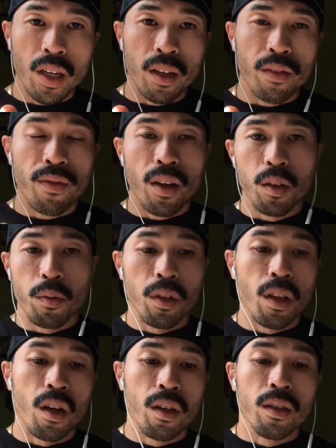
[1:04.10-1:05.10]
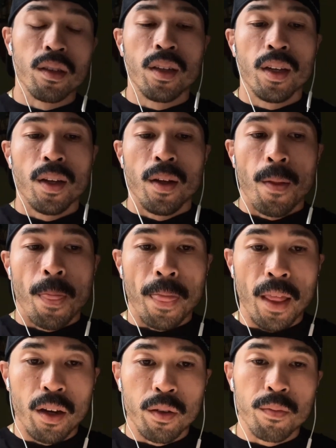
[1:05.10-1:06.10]
kind of follow along.
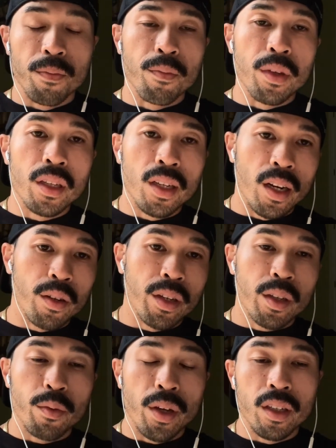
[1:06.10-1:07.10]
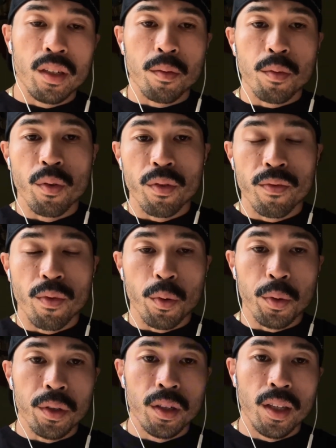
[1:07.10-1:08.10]
Now, me and Eric, we ended up going
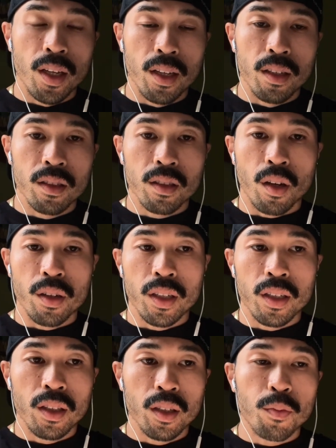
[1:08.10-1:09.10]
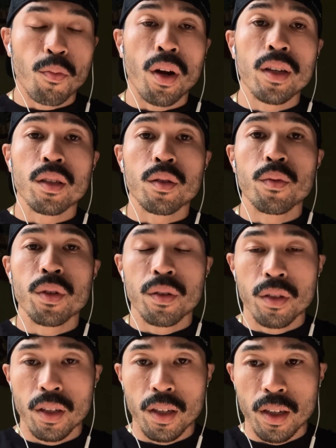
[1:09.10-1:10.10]
forward and starting this project
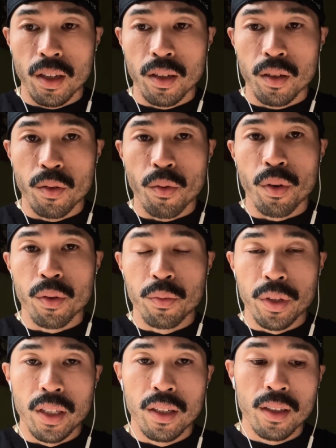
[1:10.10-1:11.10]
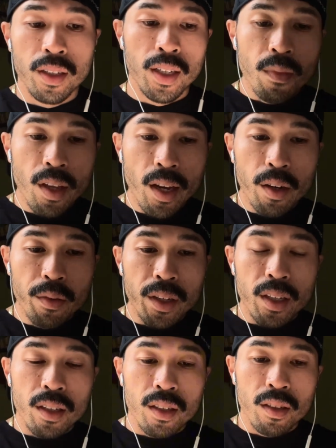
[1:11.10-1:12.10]
with growing weed.
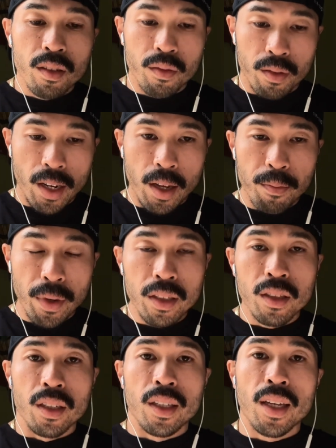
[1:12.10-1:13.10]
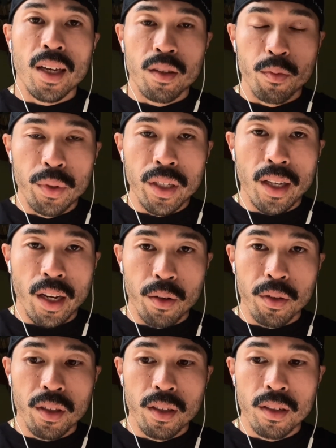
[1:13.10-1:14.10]
Eric, when I mentioned he had a weak
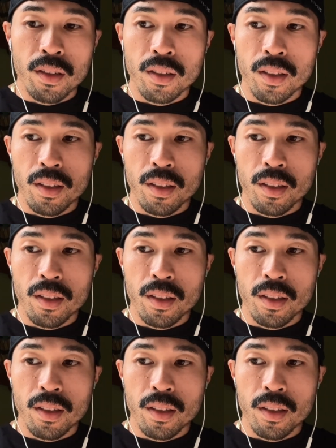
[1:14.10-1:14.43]
character,